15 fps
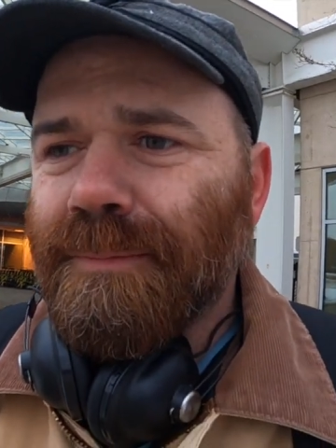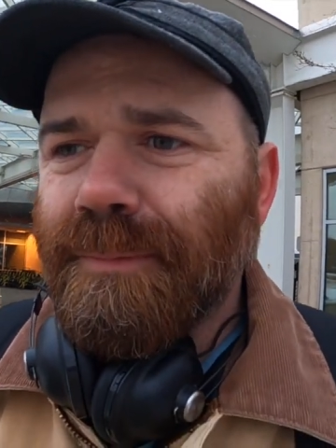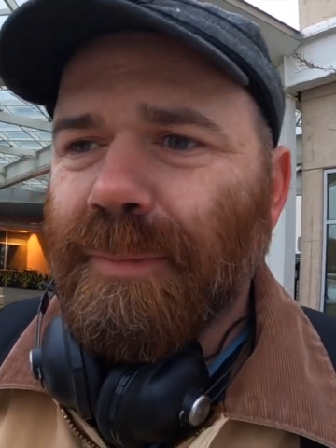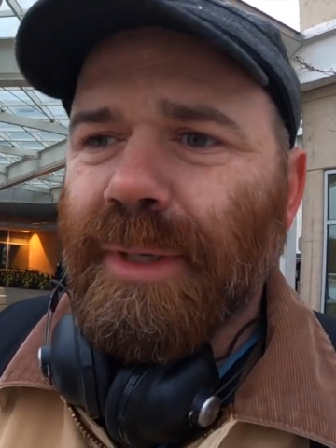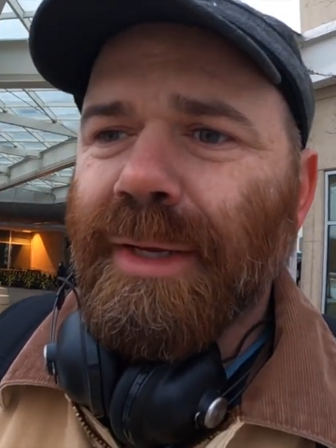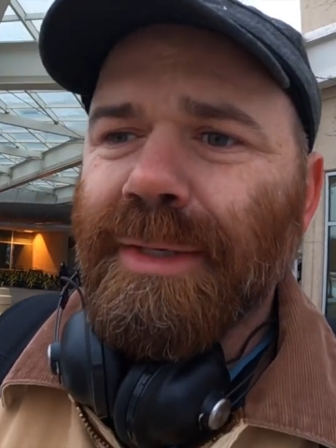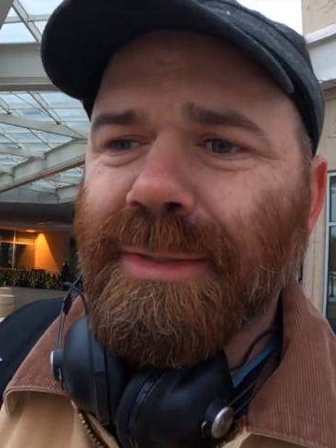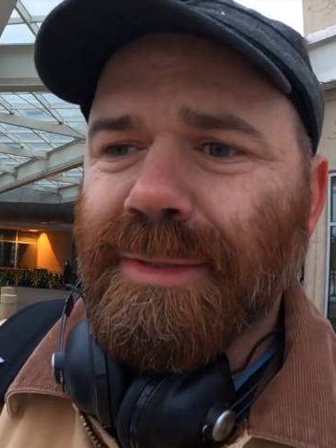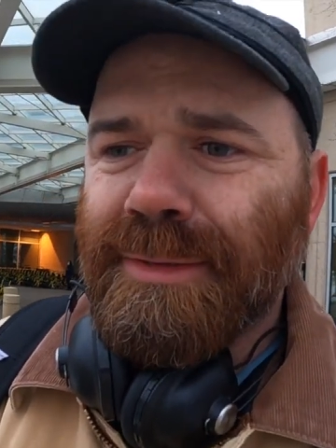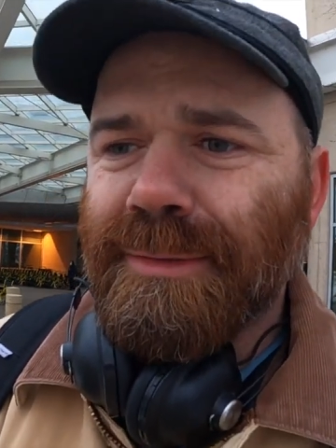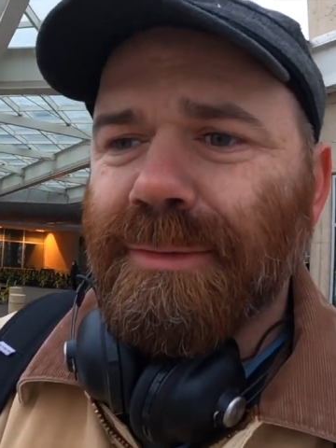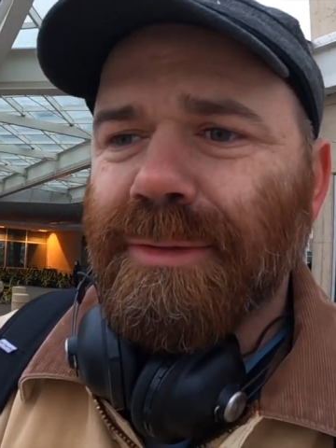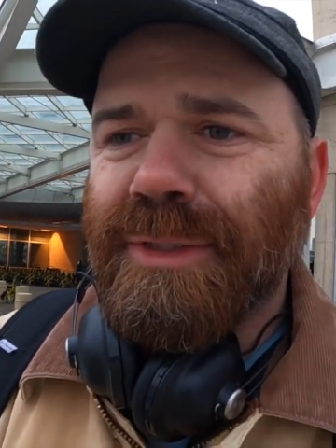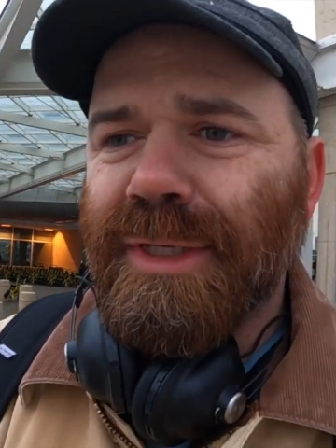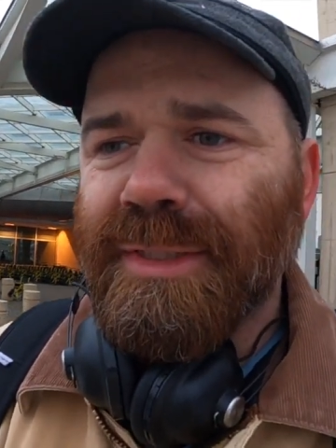because
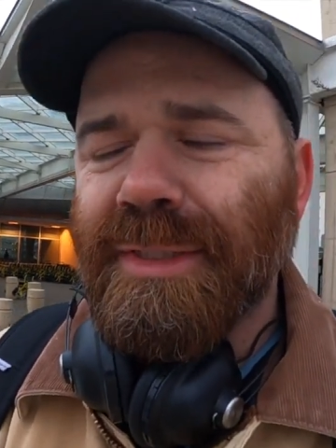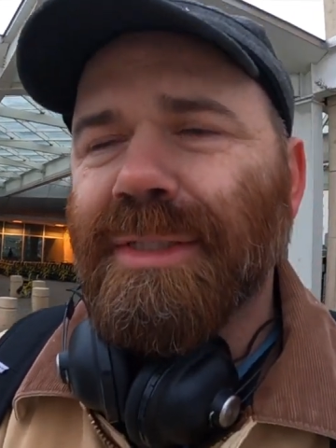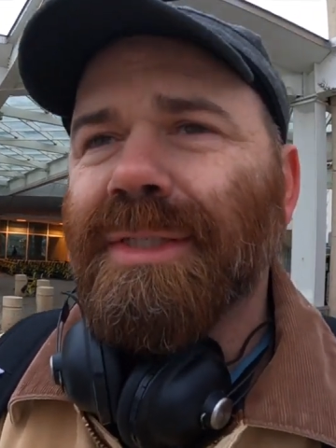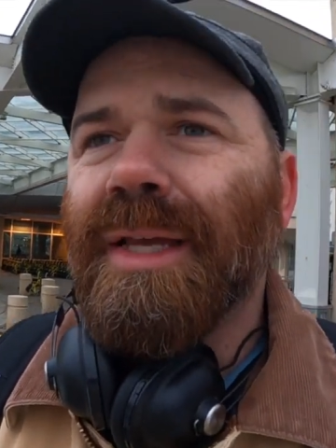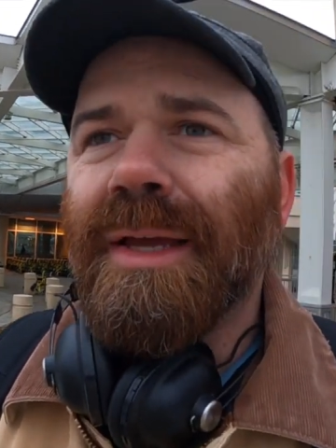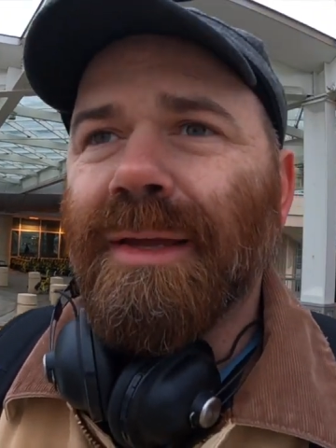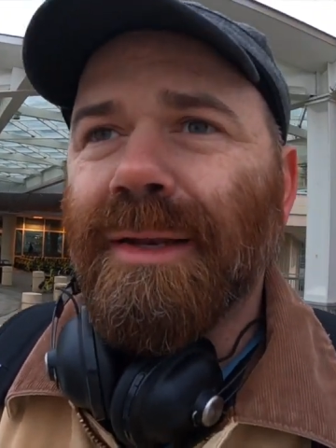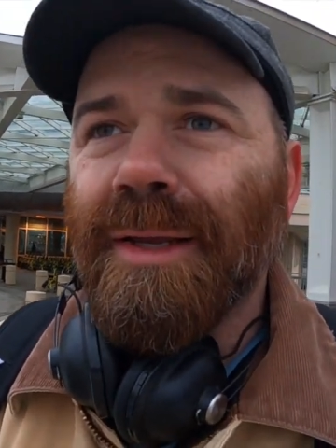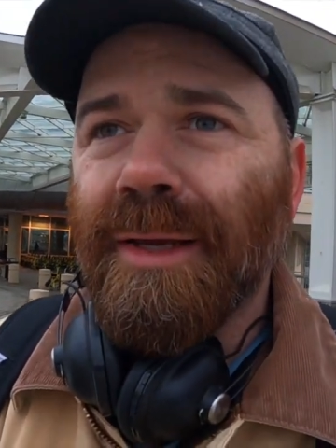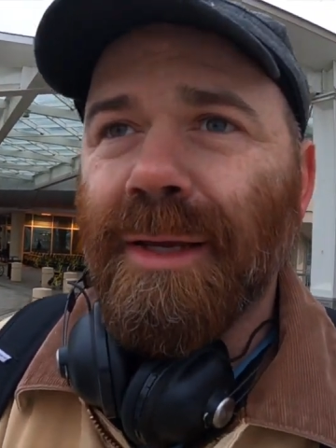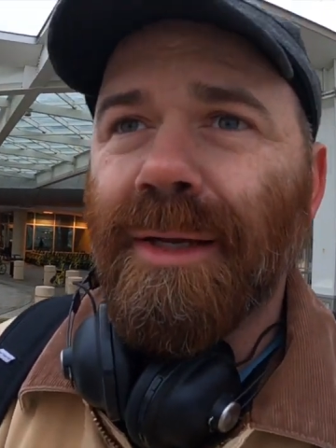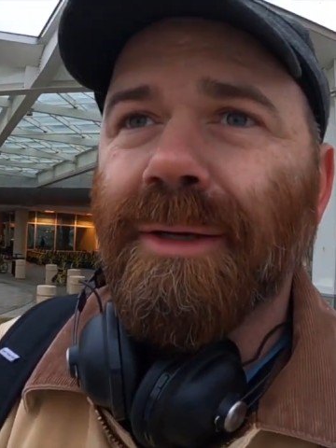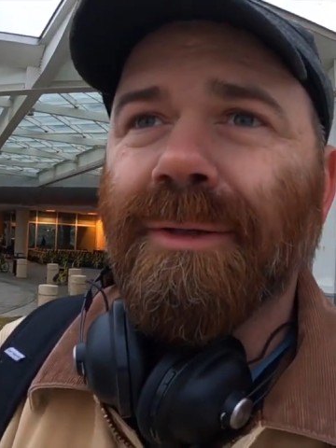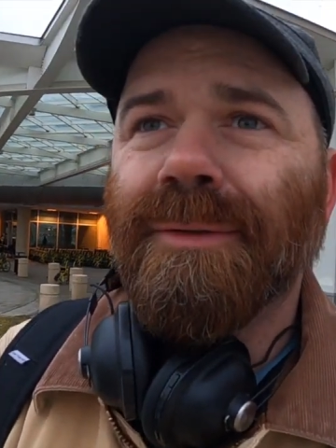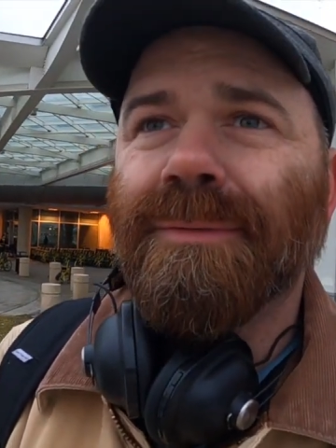Jesus said,
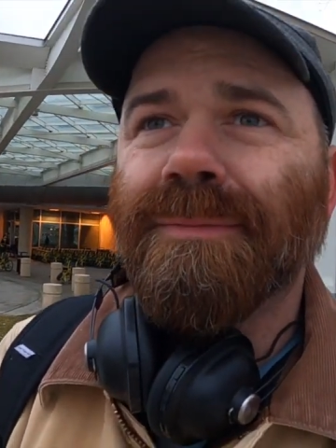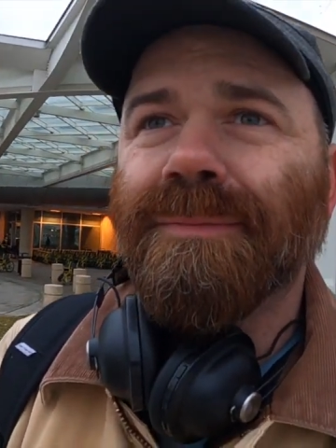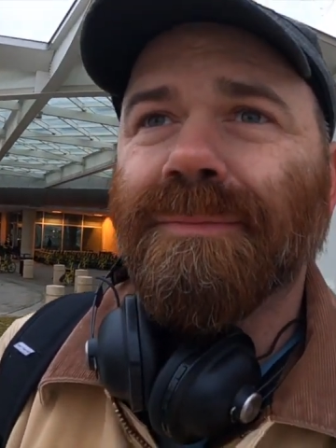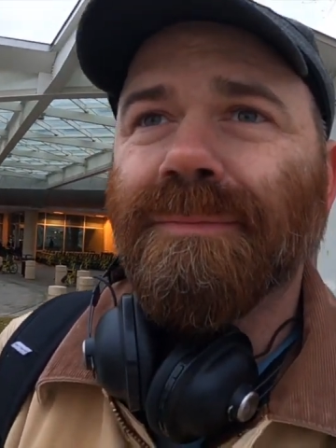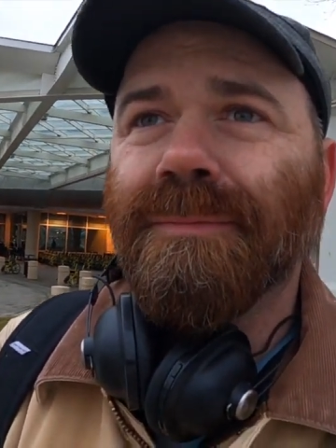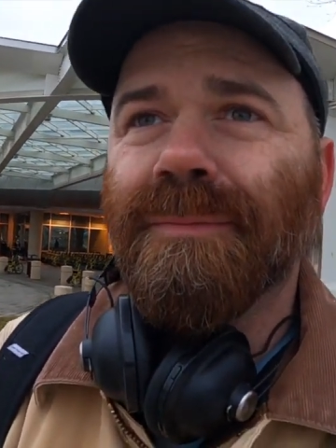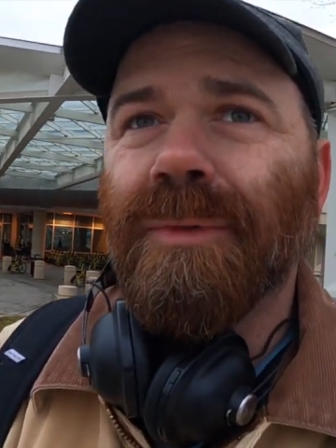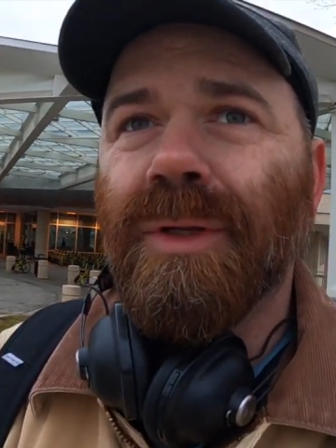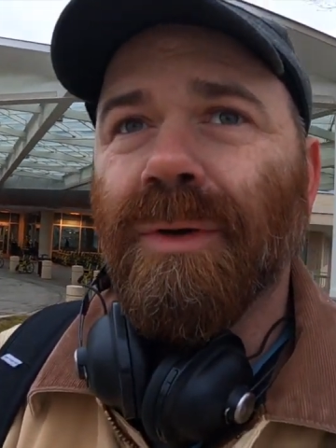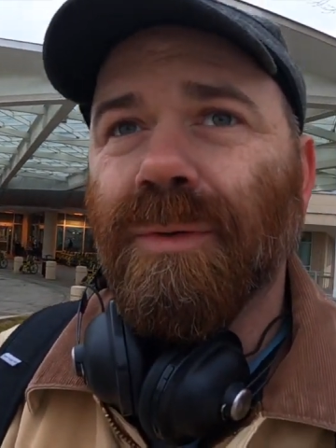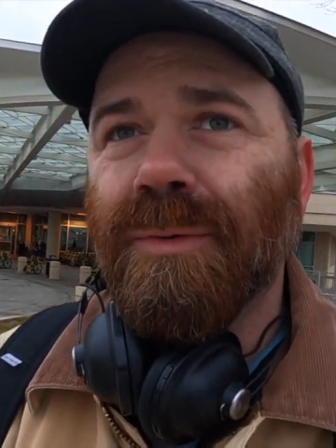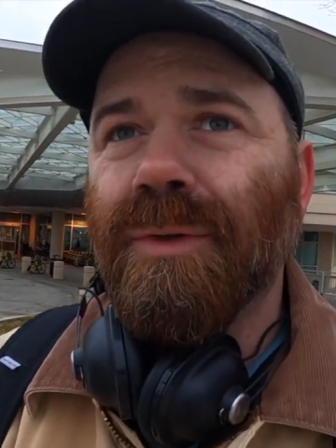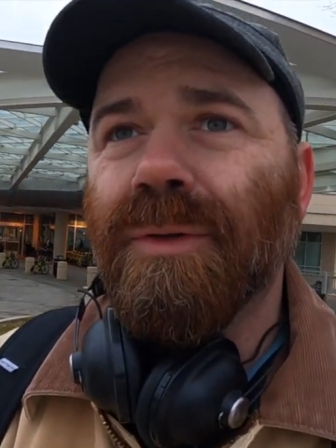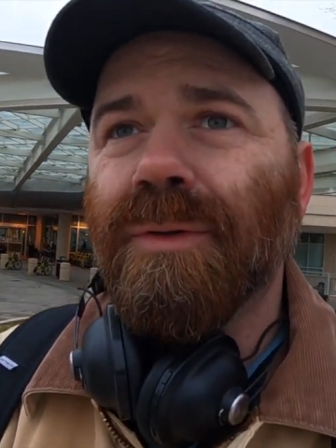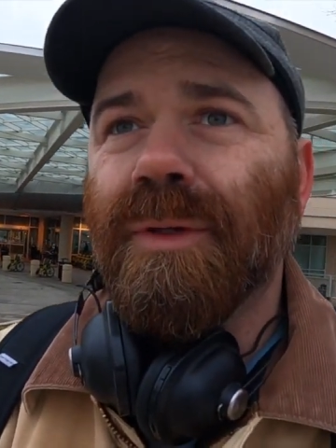you know,
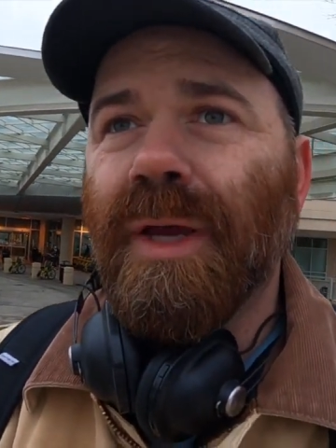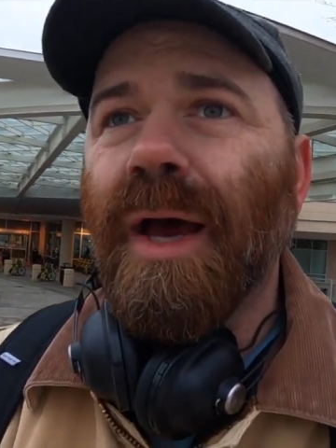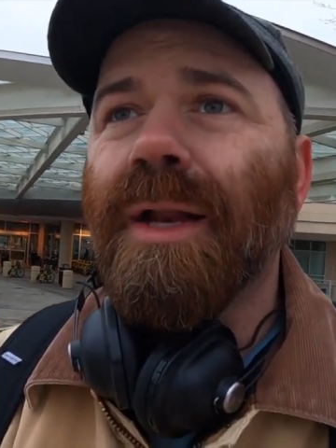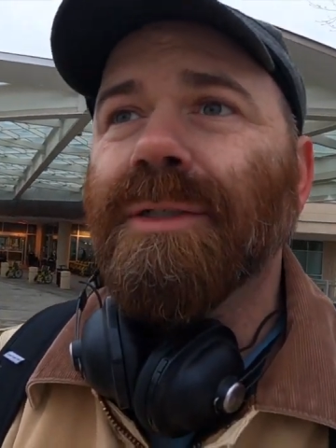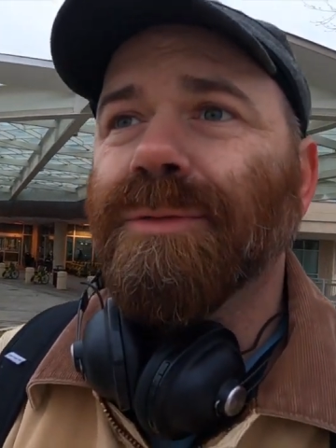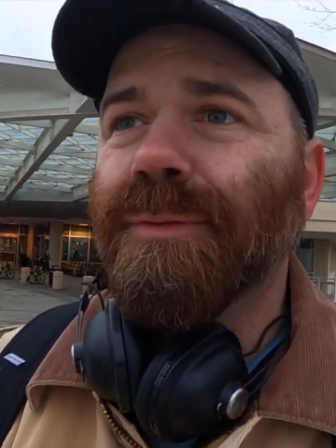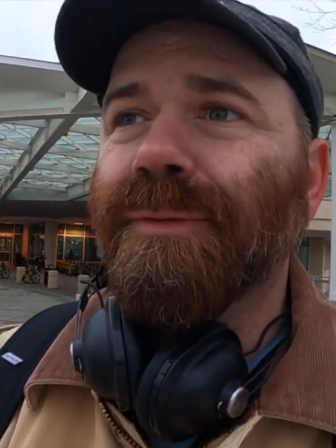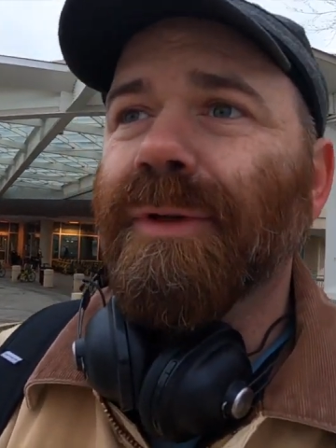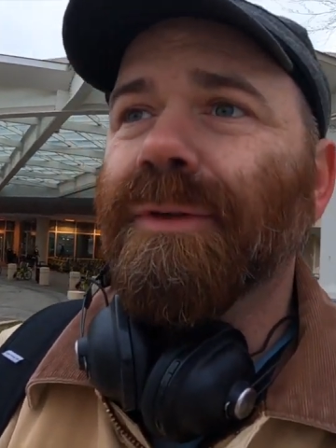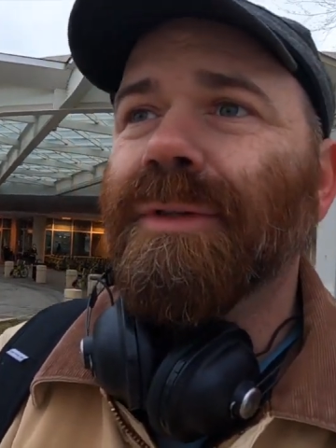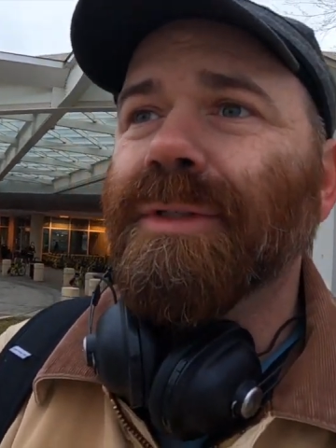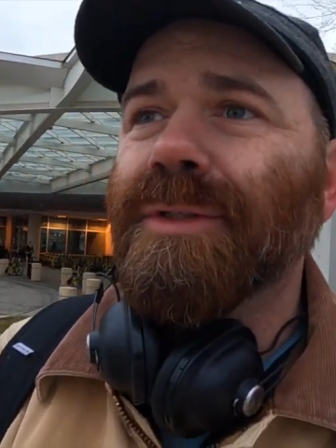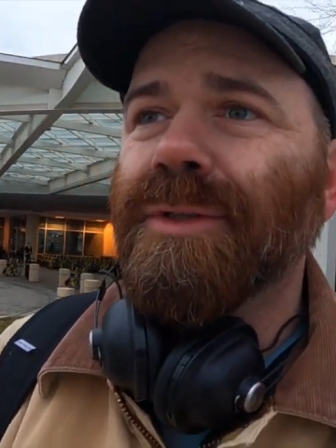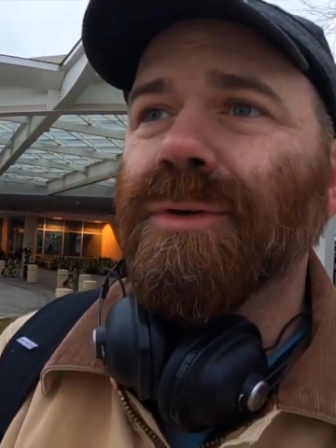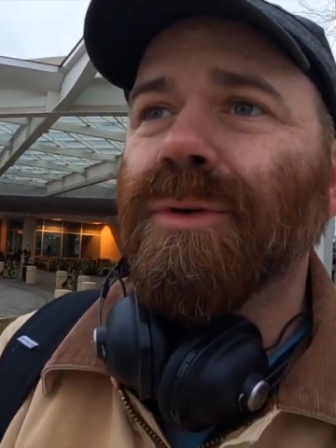God has revealed
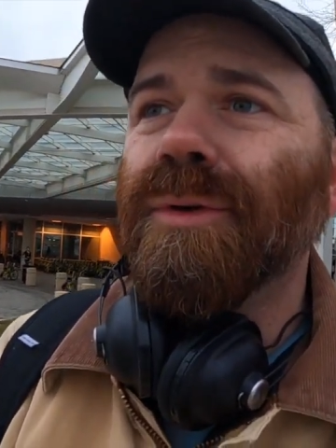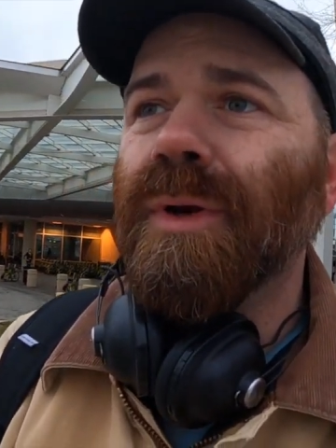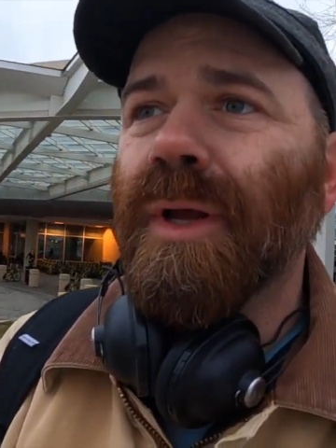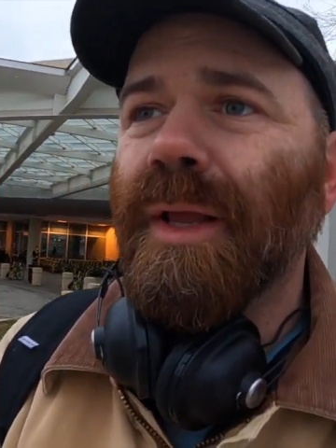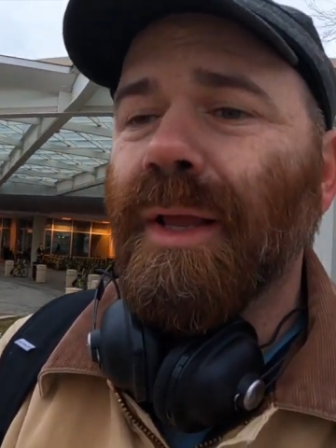this to you,